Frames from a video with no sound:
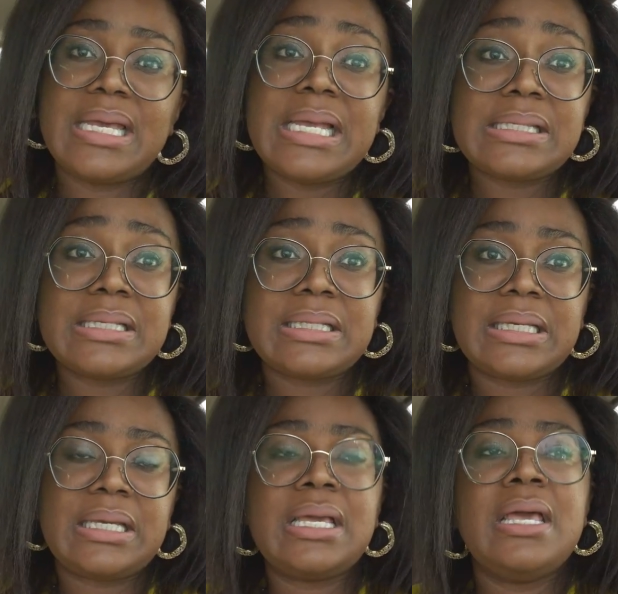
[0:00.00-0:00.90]

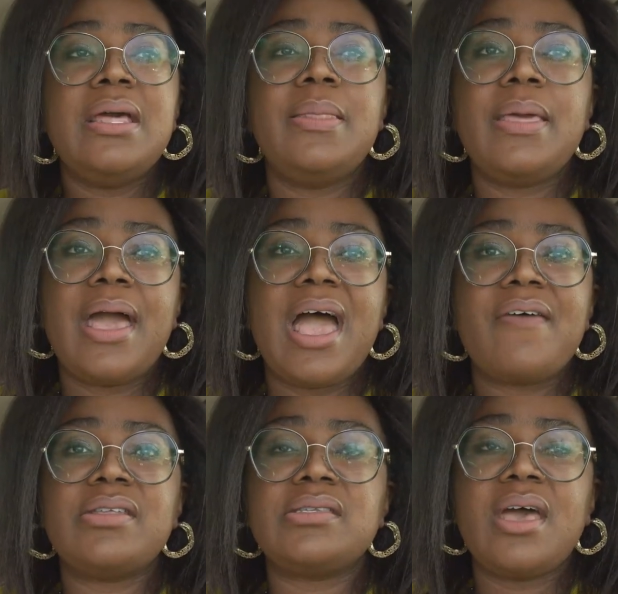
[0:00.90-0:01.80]
Italy they're
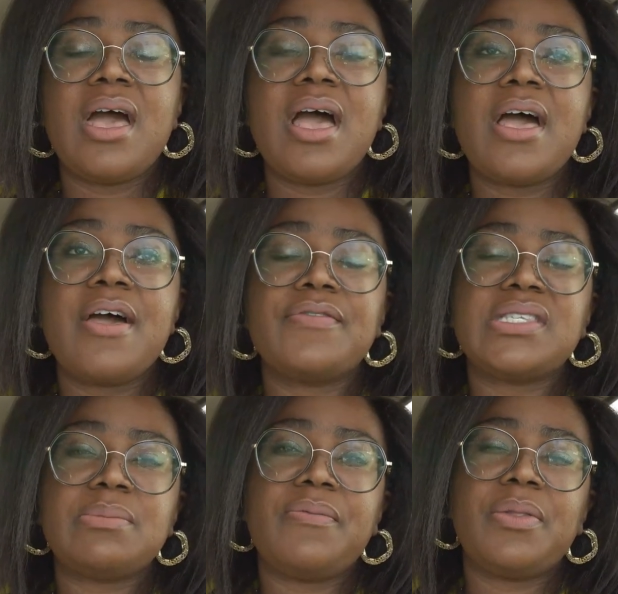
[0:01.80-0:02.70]
having to have
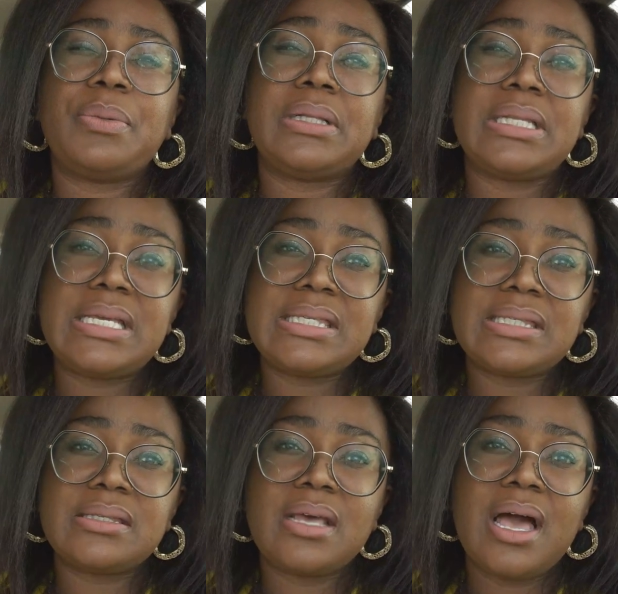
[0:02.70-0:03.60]
some of the
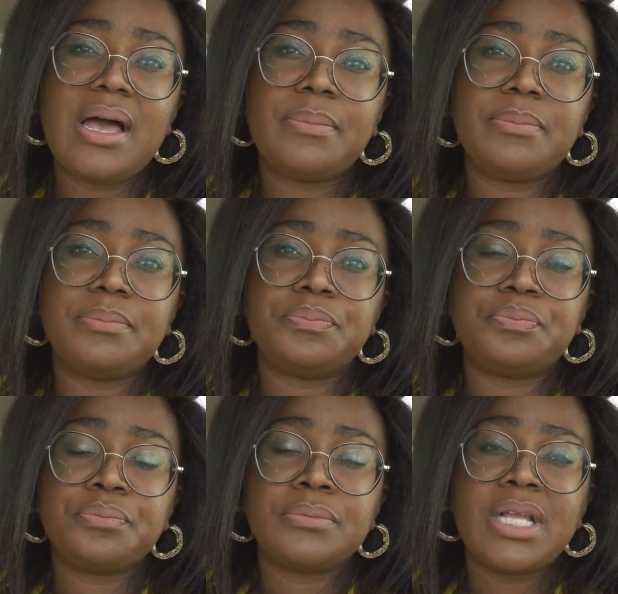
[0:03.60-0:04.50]
police men
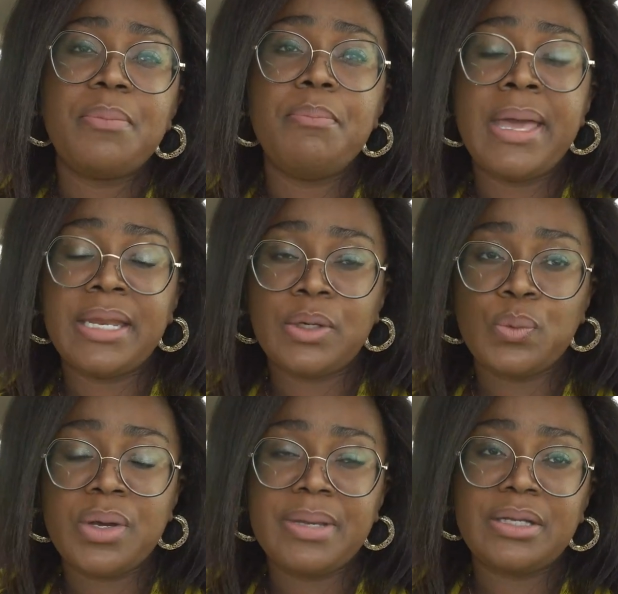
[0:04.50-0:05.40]
and
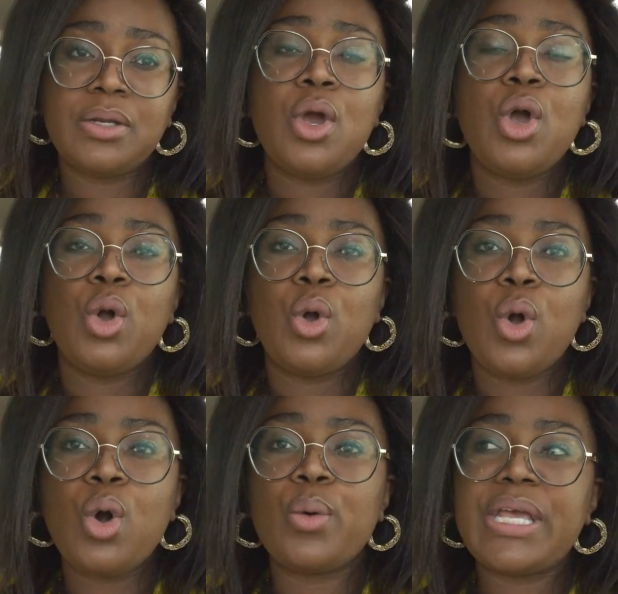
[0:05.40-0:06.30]
women
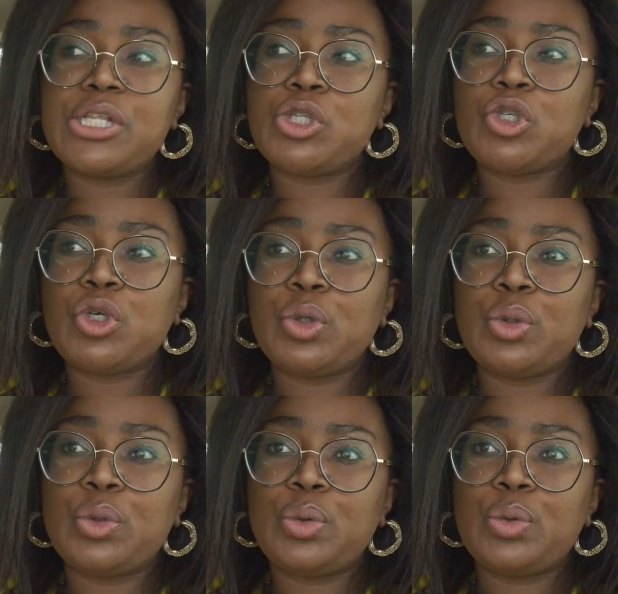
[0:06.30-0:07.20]
go
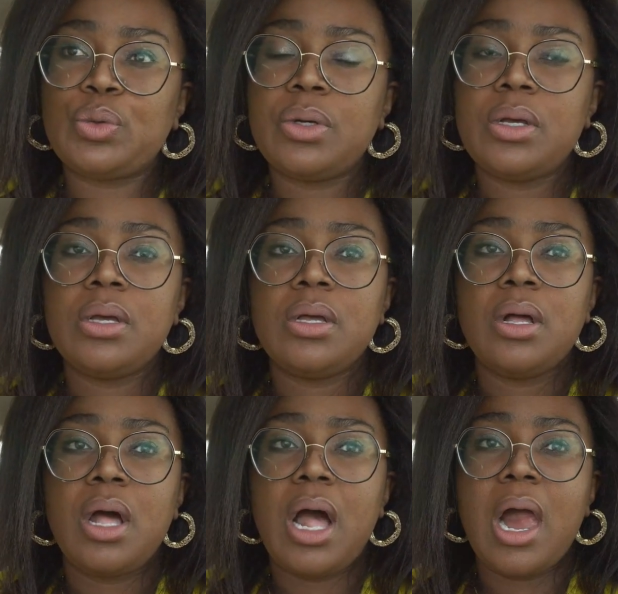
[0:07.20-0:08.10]
into
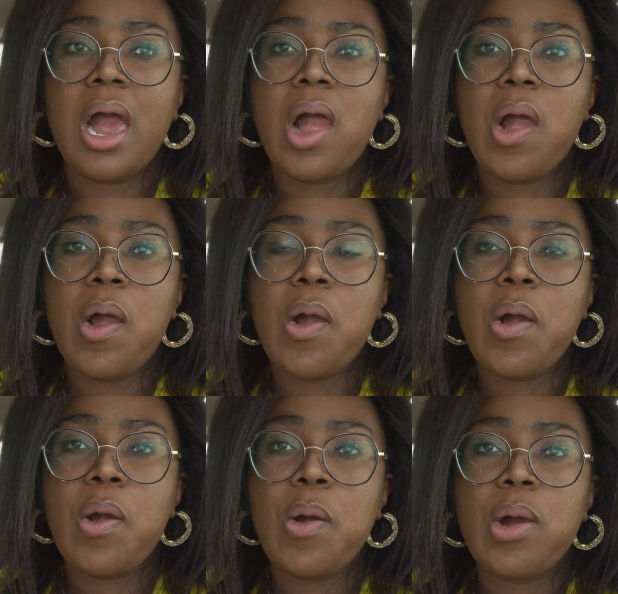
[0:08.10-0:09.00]

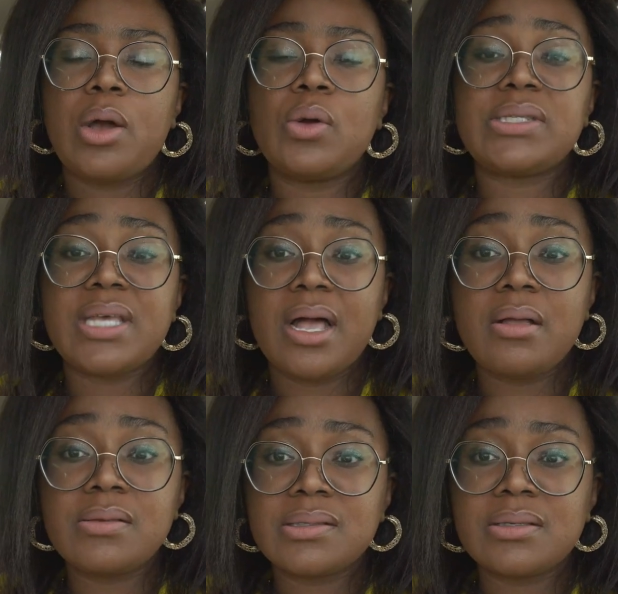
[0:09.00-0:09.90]

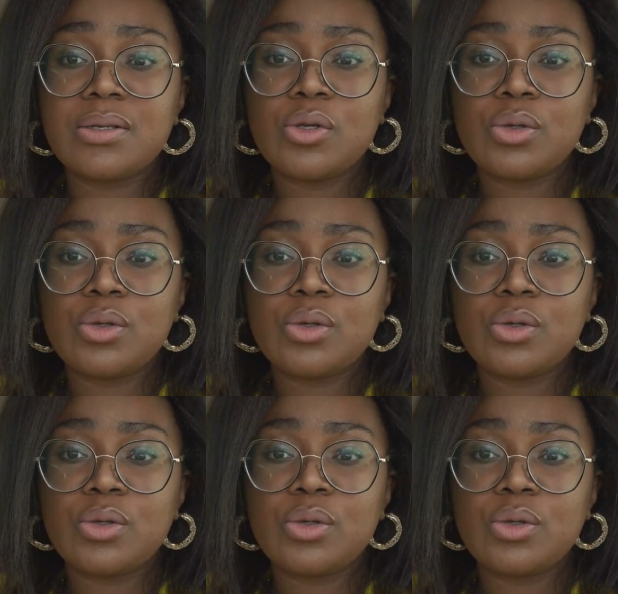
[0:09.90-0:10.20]
hotels